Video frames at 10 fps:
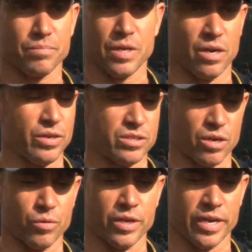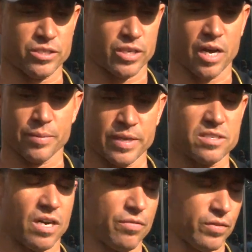you know, he's done a really nice job. I mean,
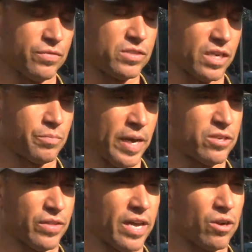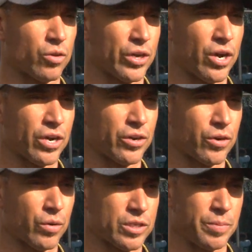it's tough managing that early on in your
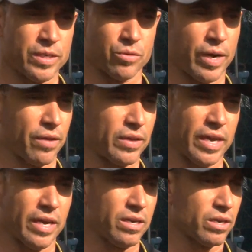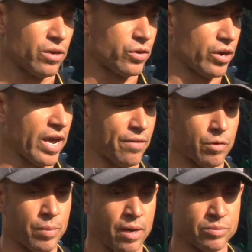career, especially right out the gate. You know, you're gonna have
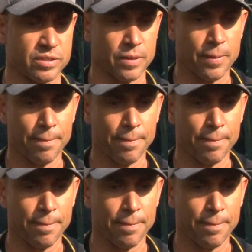your bumps,